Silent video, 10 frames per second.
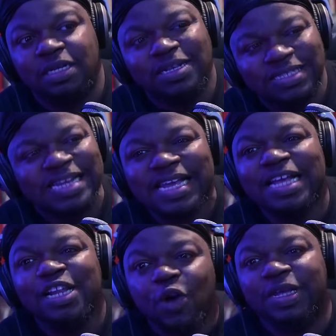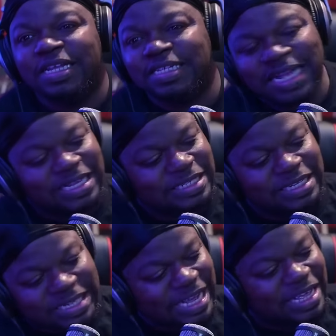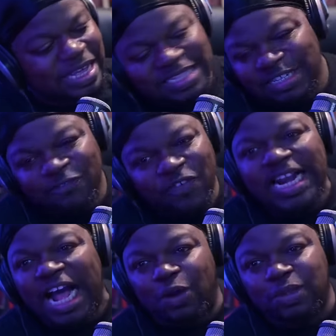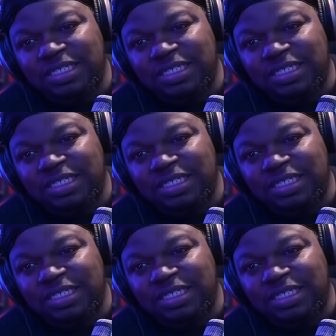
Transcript: It's like Nickelodeon. It's like, it's, it's like, it's a fun house.